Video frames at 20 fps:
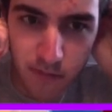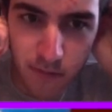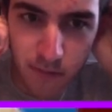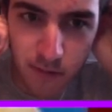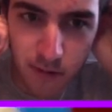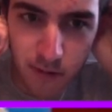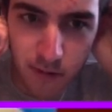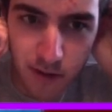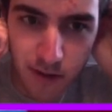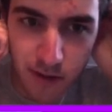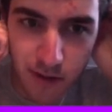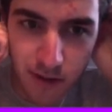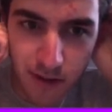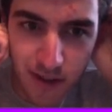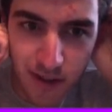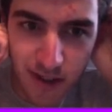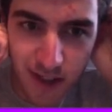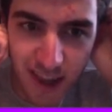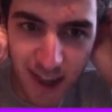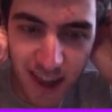literally
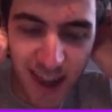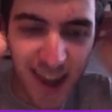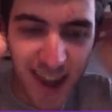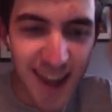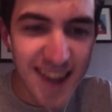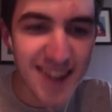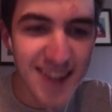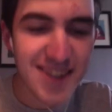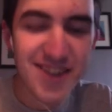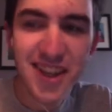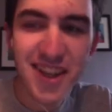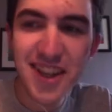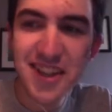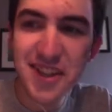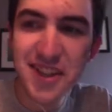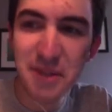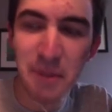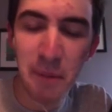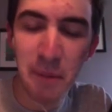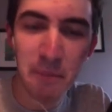just said it's my it's birthday. like
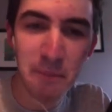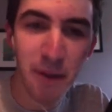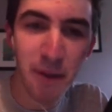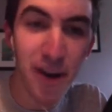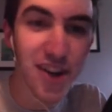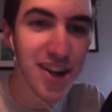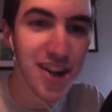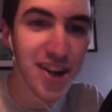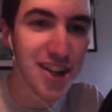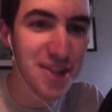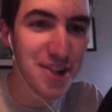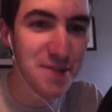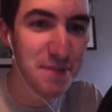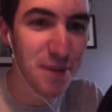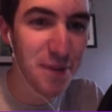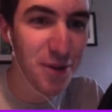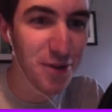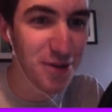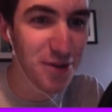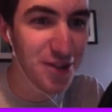some Among Us
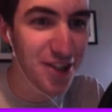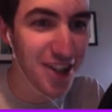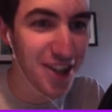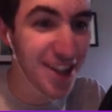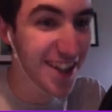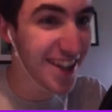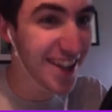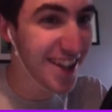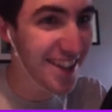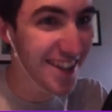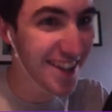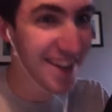bullshit.